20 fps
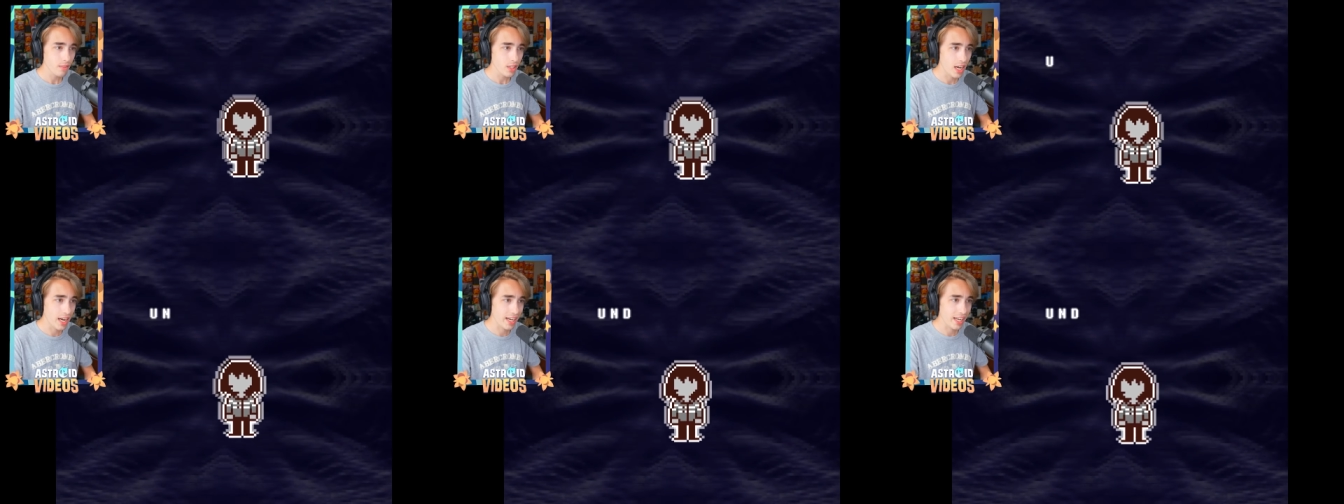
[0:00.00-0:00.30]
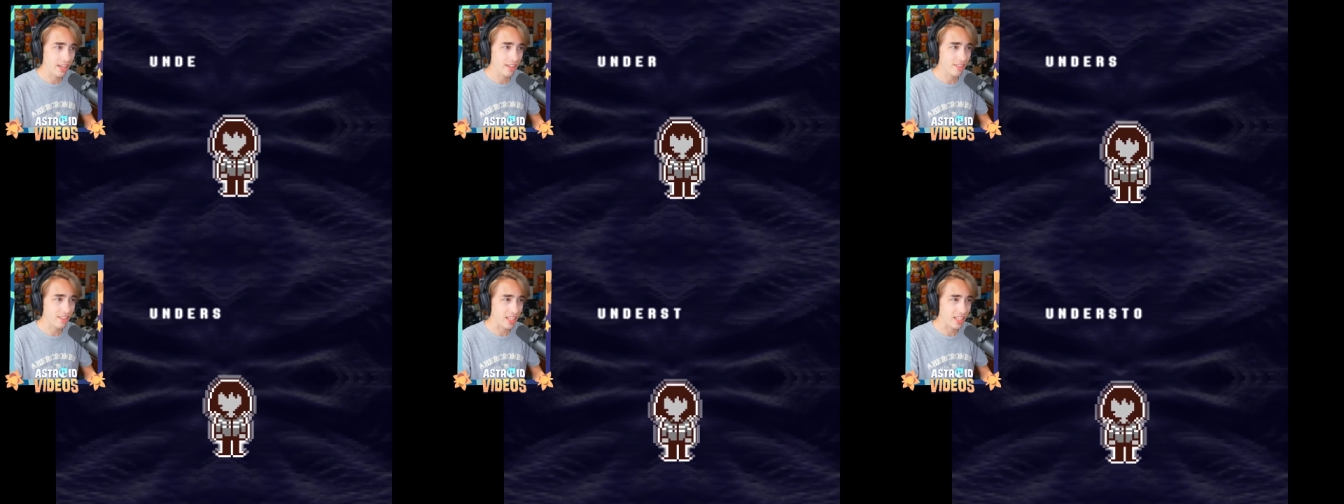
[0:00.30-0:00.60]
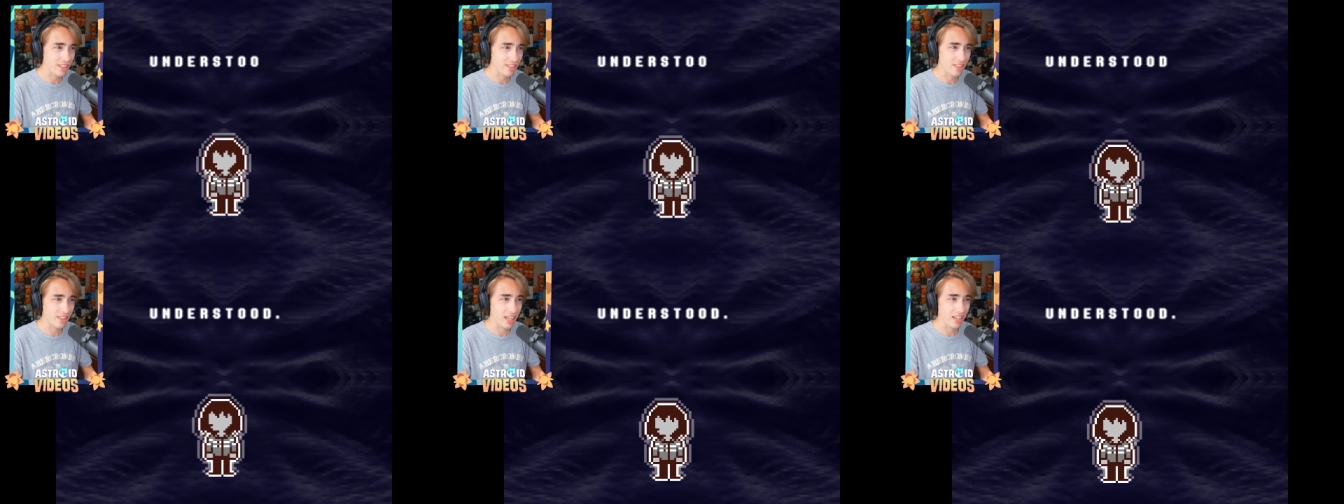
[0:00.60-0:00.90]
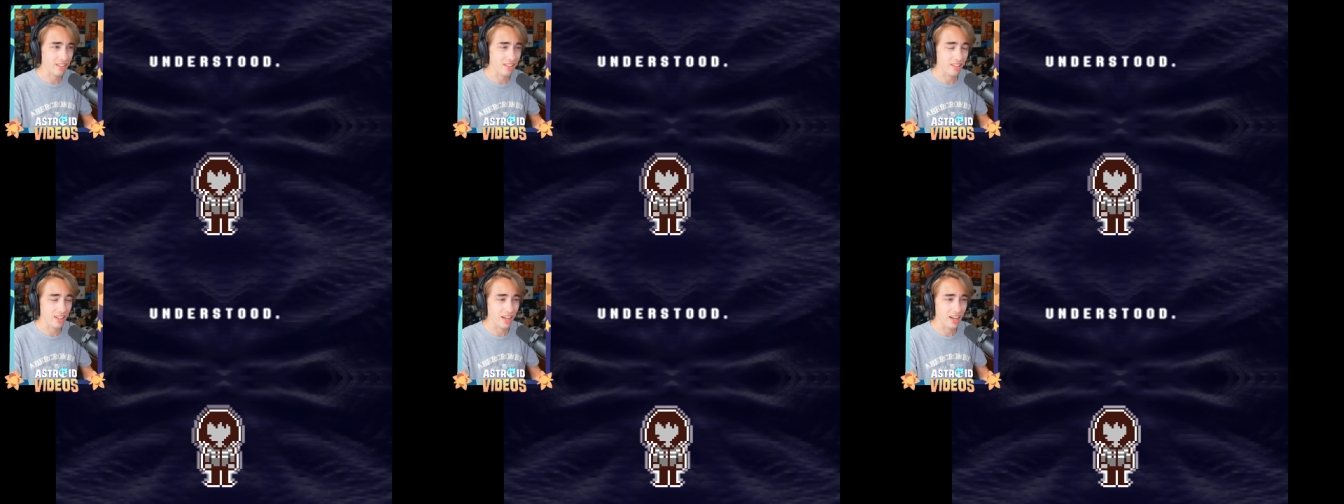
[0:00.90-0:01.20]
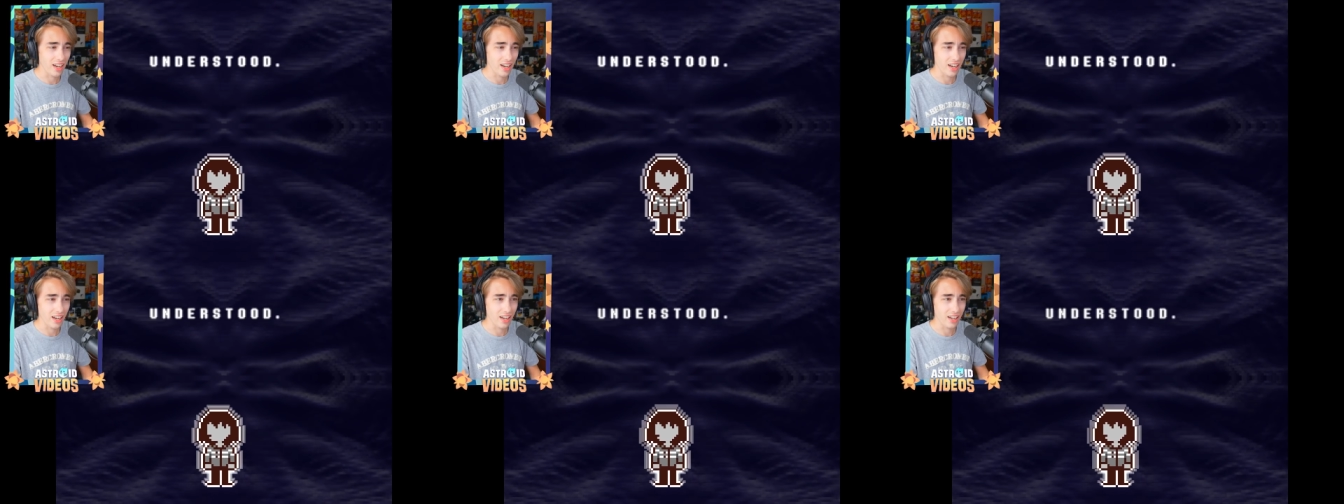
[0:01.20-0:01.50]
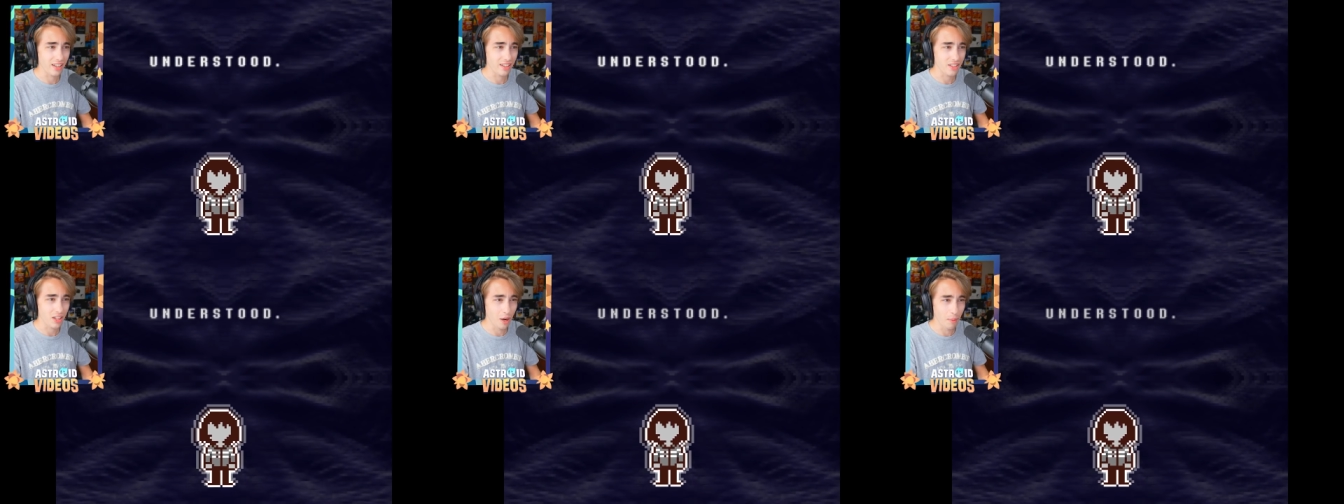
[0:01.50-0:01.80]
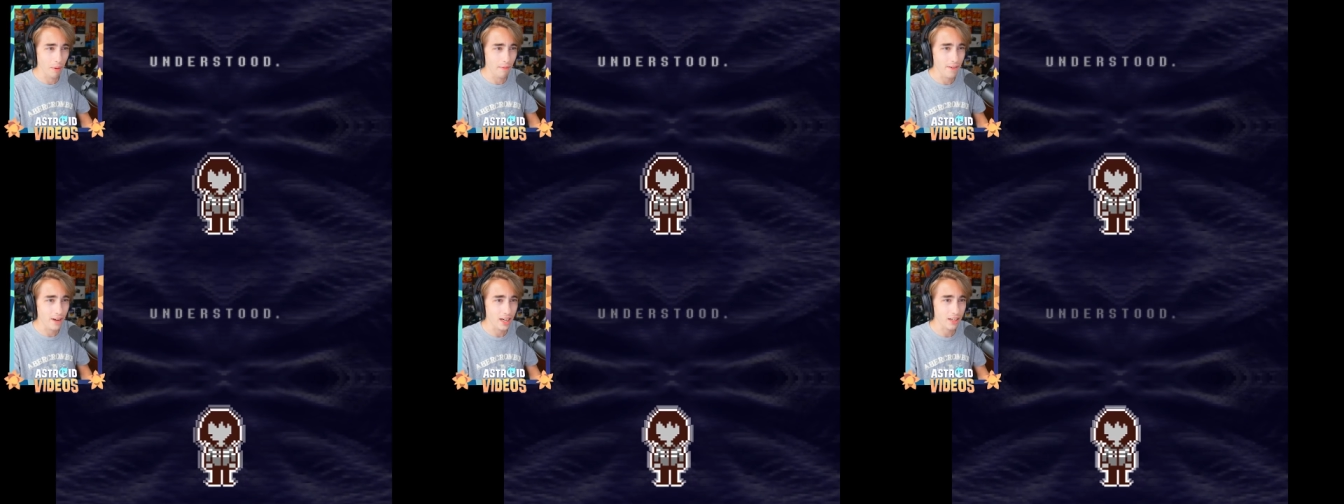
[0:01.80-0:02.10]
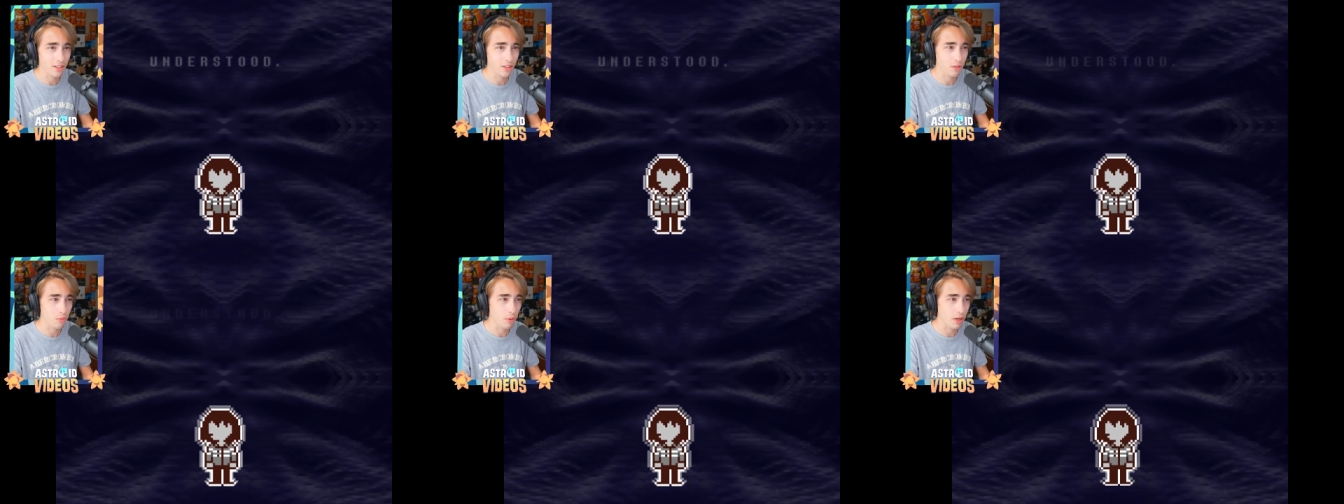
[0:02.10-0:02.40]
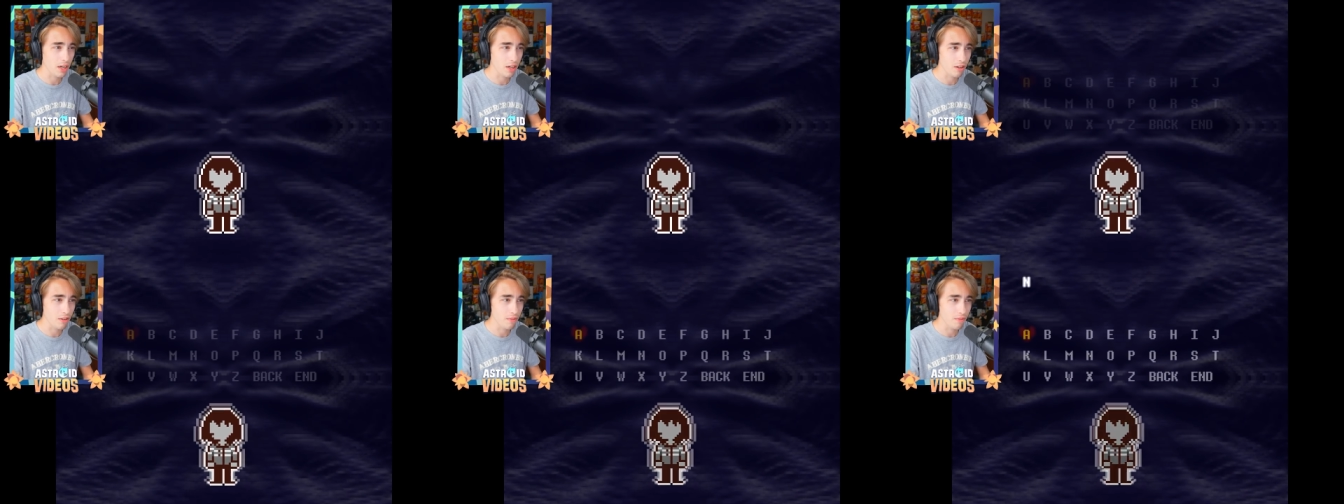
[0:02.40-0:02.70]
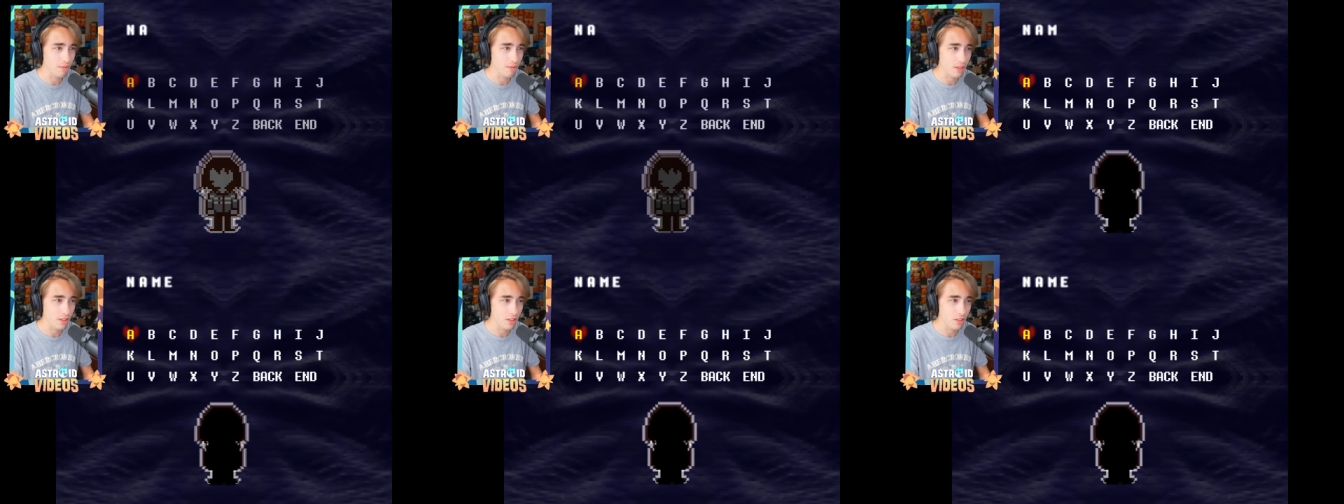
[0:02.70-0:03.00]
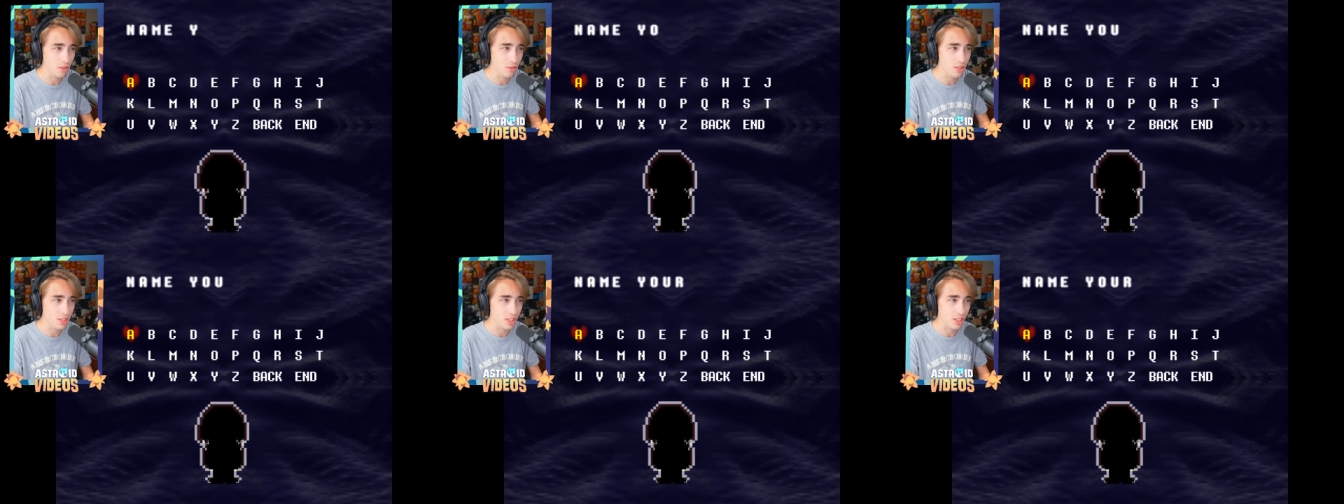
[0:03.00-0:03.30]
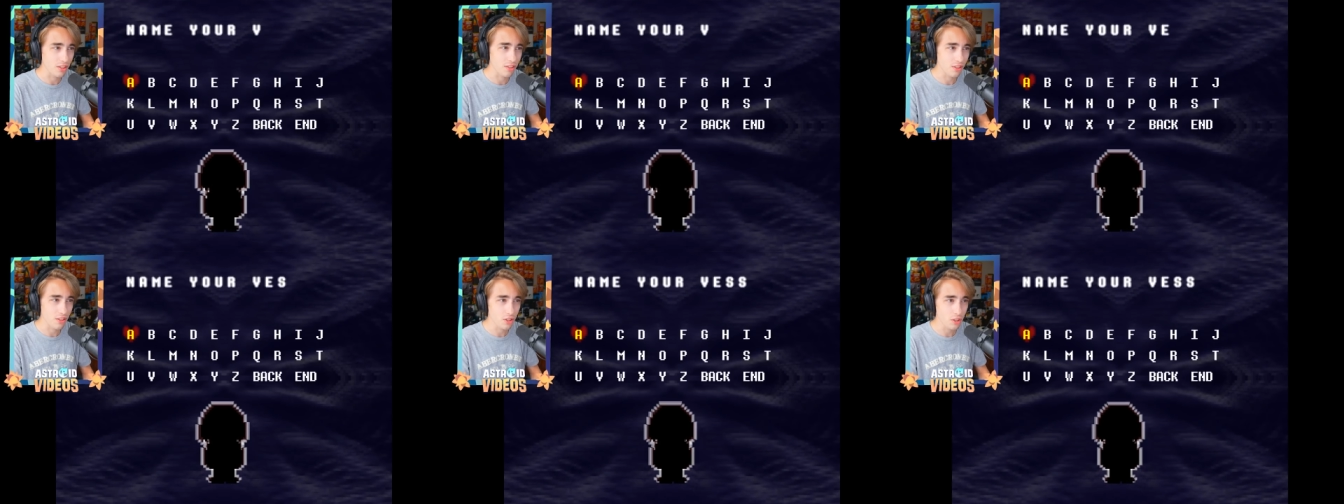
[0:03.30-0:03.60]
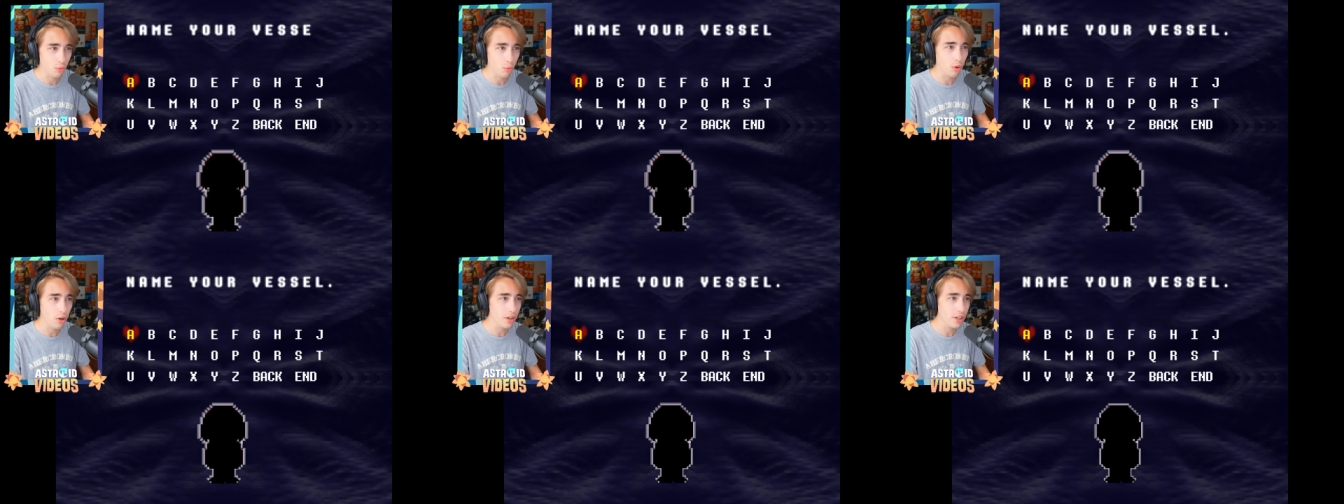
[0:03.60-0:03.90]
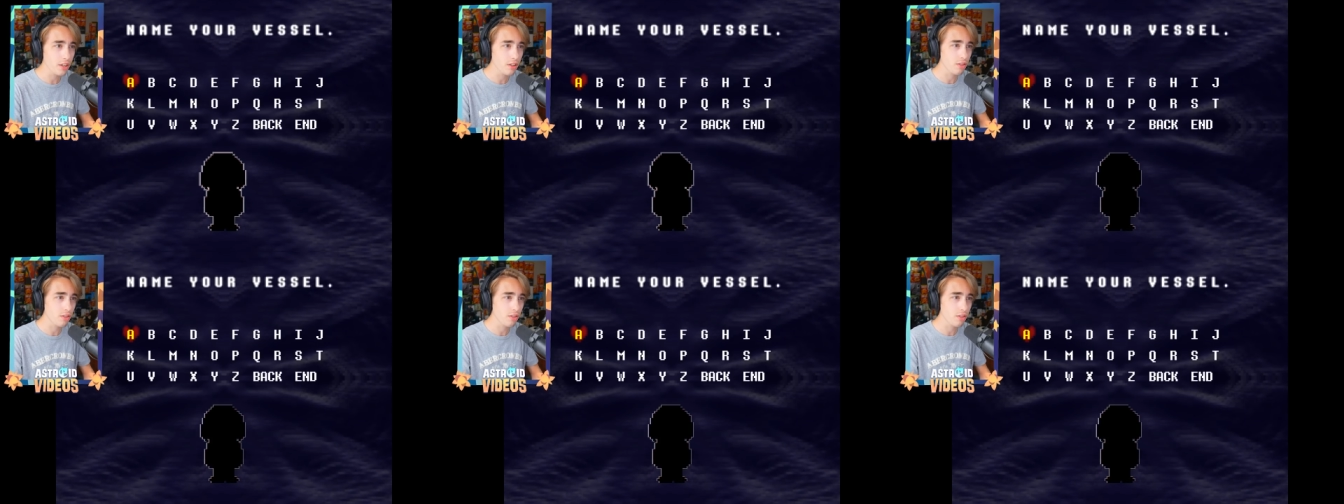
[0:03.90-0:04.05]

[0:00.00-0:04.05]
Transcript: I guess that's that's uh, Toby Fox's way of inducing a seizure warning.